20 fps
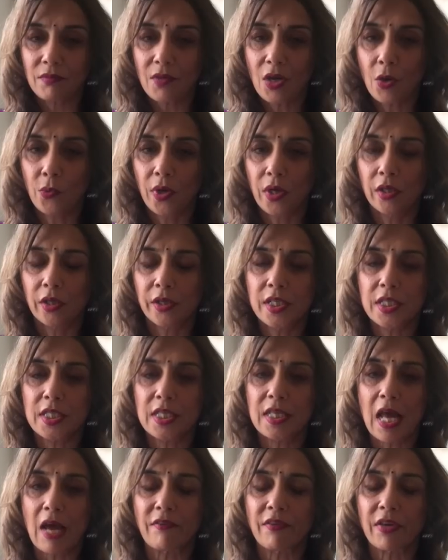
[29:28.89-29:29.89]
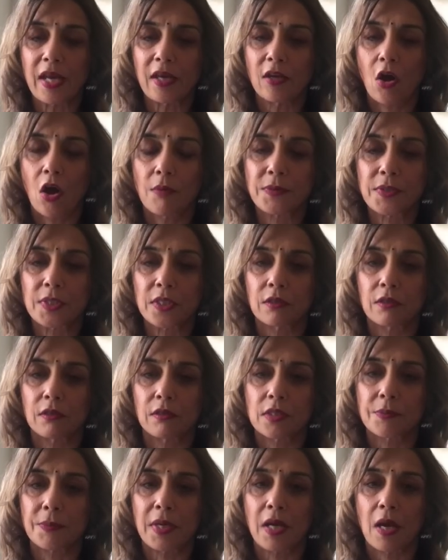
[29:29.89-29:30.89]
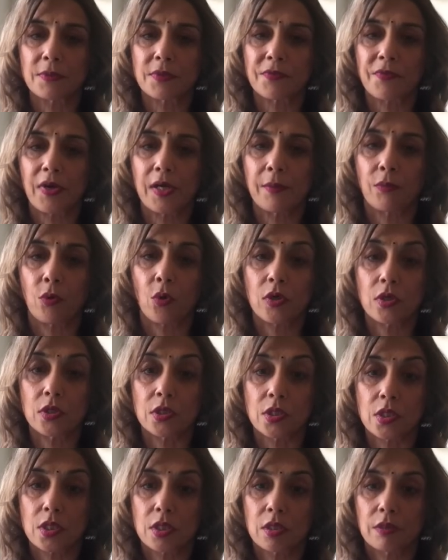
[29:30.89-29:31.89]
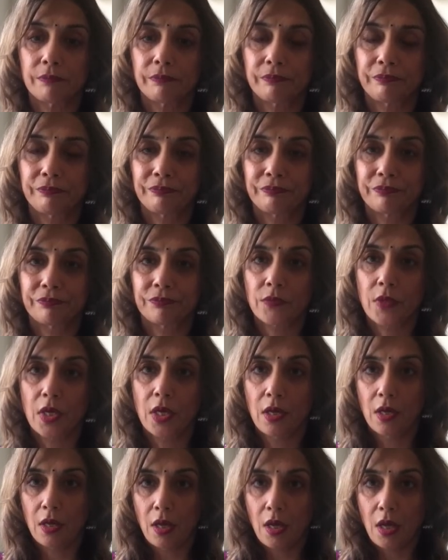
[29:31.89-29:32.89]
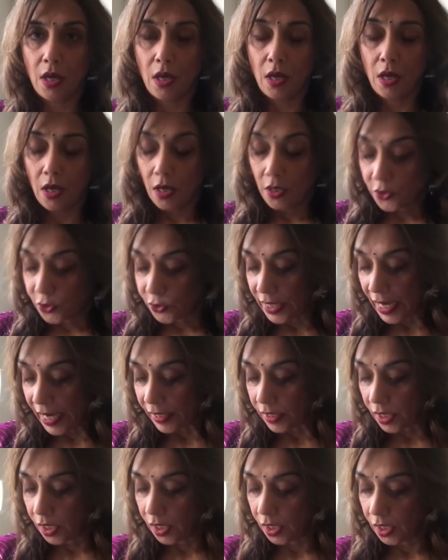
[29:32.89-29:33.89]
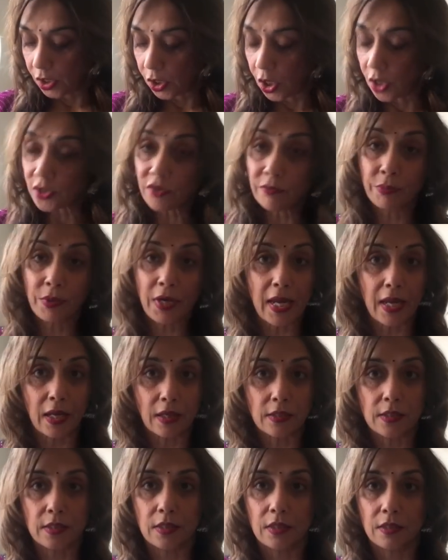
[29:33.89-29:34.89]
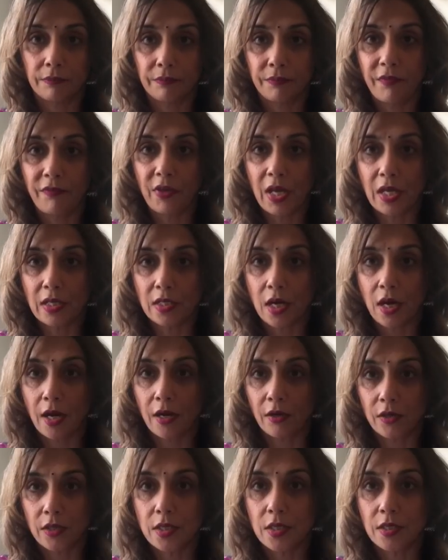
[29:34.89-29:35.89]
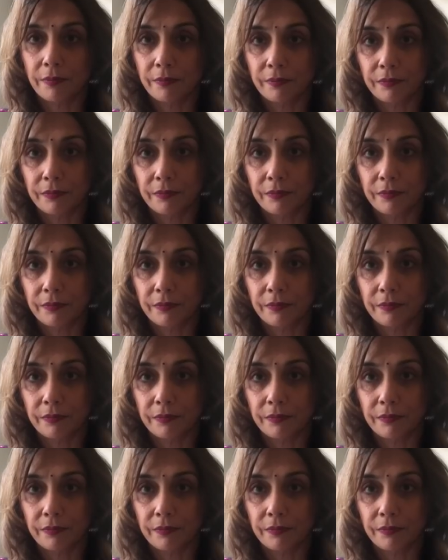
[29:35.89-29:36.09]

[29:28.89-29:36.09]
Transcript: And where learning to navigate obstacles becomes very important. So take lots of breaks if you get tired.